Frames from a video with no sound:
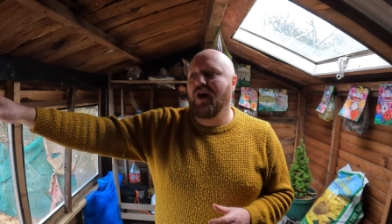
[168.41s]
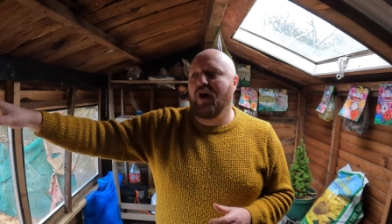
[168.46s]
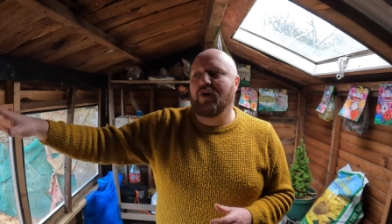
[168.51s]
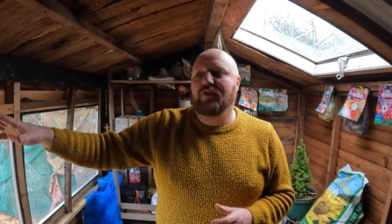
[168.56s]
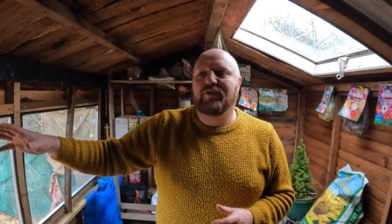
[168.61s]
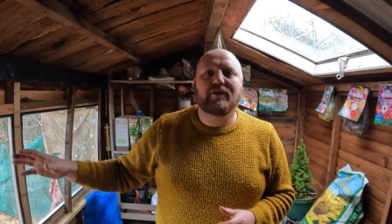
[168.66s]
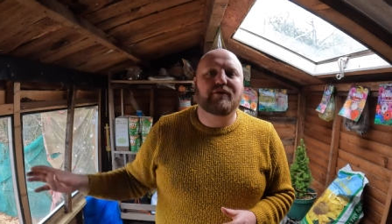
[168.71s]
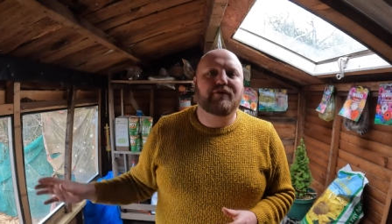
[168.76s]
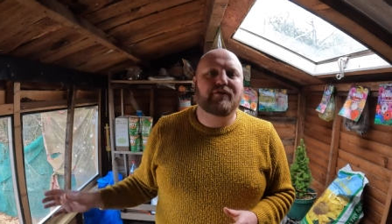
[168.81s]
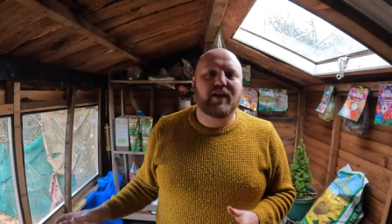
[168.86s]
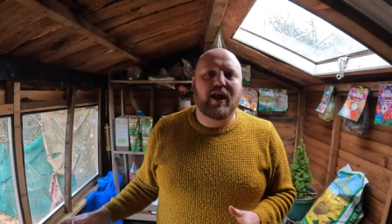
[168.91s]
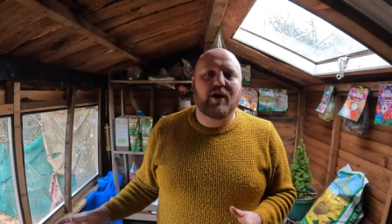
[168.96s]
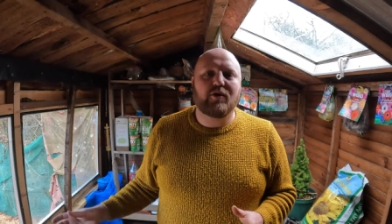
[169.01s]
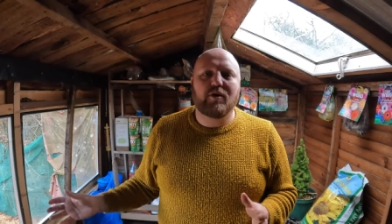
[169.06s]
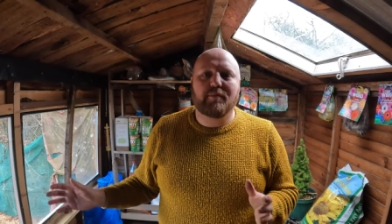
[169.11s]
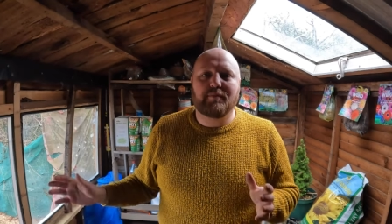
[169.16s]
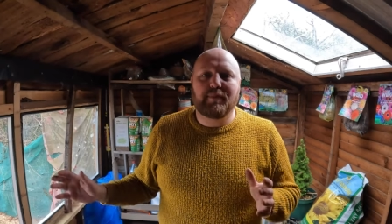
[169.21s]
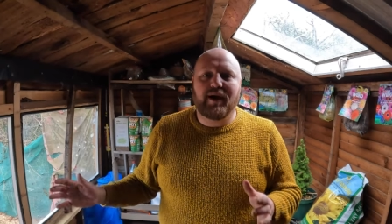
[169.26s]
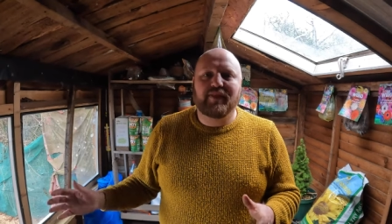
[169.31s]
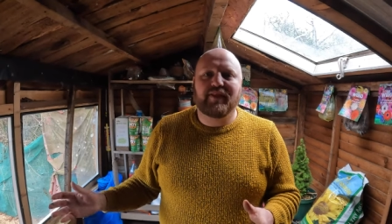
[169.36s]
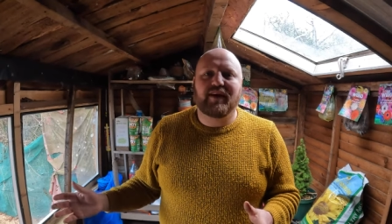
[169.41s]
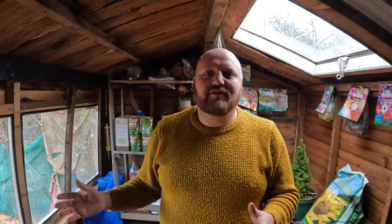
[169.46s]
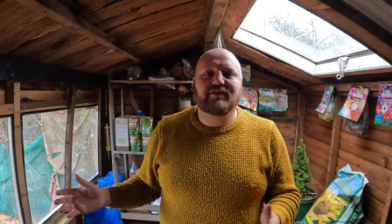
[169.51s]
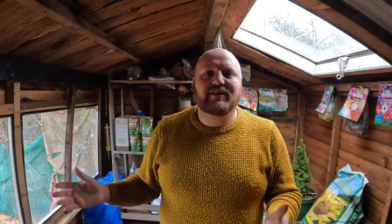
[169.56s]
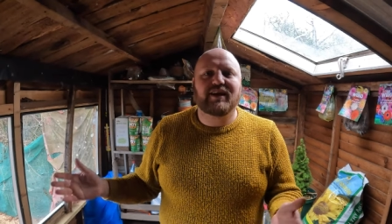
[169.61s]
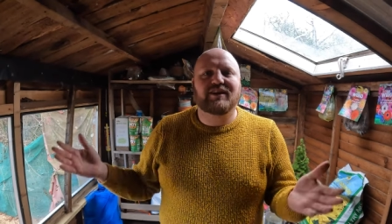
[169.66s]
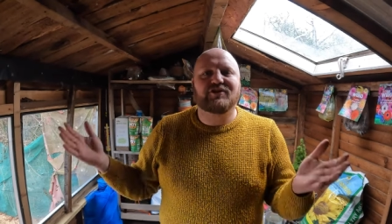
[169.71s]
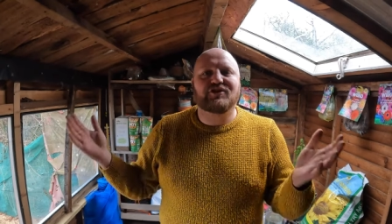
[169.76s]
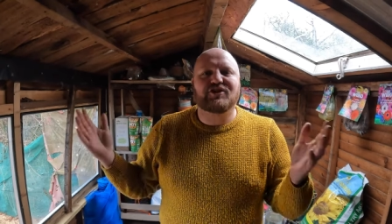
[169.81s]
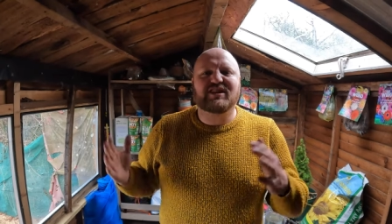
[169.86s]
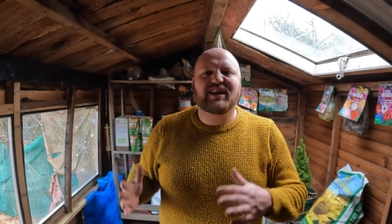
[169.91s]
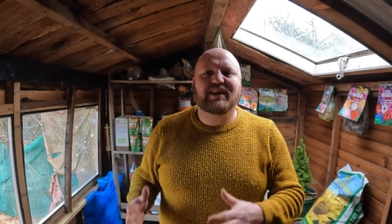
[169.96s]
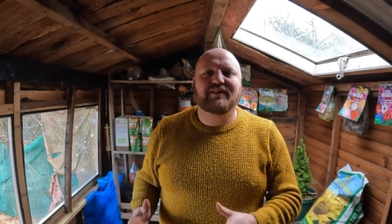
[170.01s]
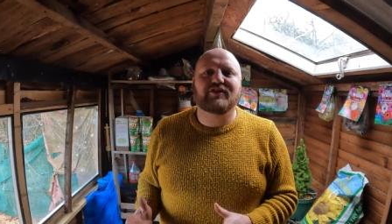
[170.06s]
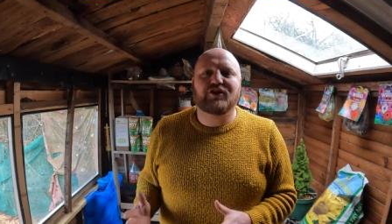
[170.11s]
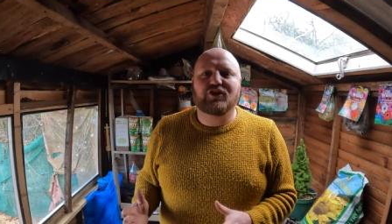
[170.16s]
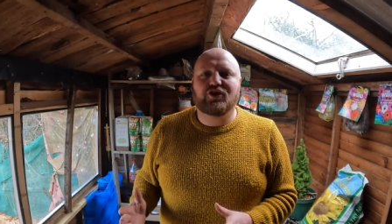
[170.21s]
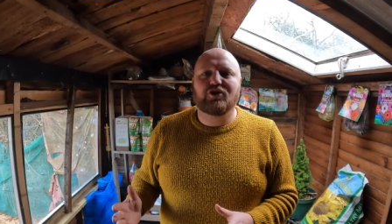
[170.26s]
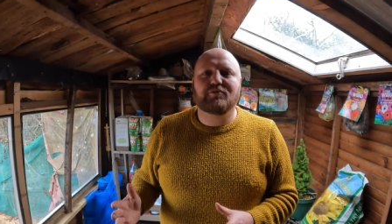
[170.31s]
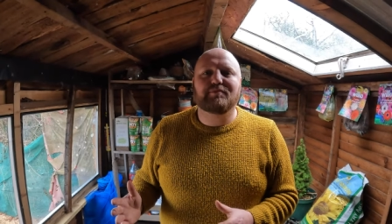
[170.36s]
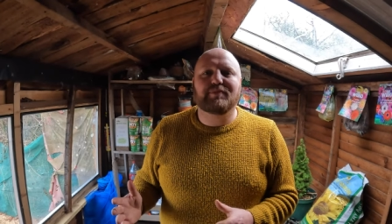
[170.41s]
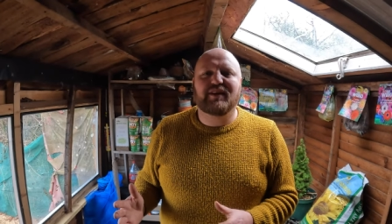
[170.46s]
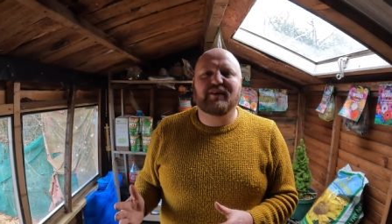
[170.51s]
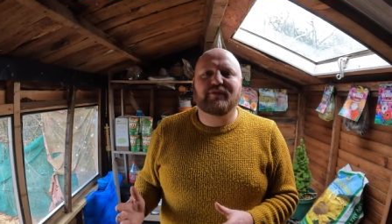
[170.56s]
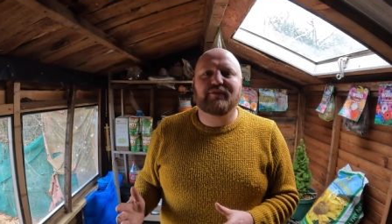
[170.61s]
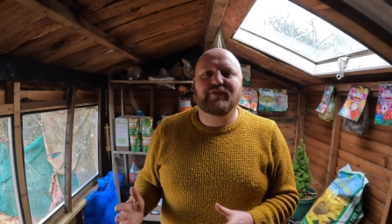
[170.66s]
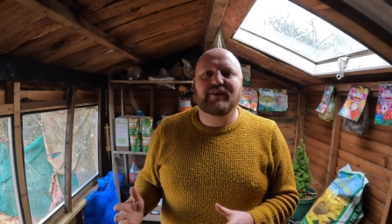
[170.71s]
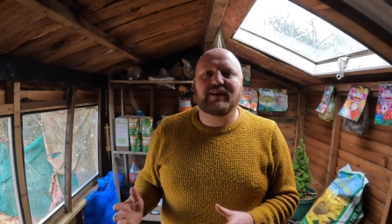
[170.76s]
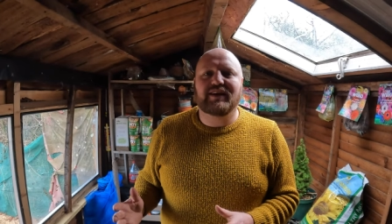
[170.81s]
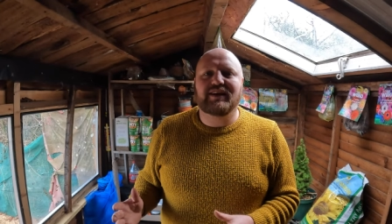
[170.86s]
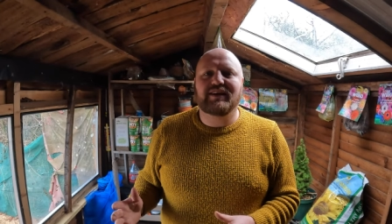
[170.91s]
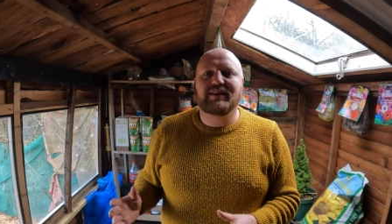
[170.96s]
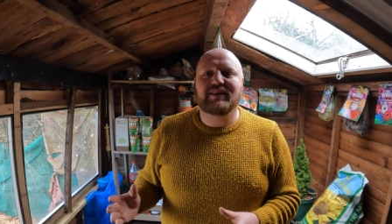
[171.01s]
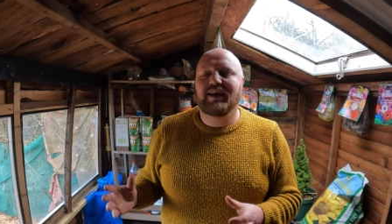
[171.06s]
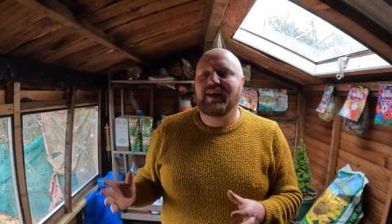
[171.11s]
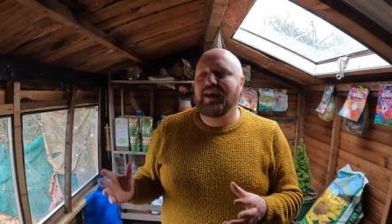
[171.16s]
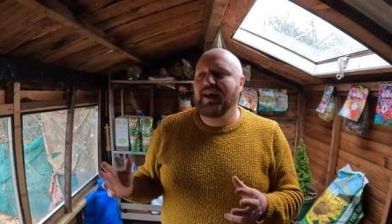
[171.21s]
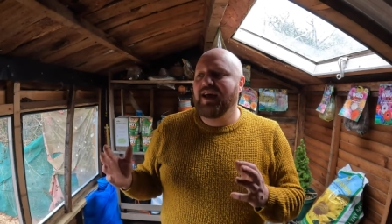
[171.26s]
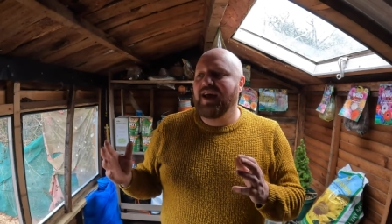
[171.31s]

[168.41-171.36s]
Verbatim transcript: on the flower bed that I've done just to give it a good bit of feed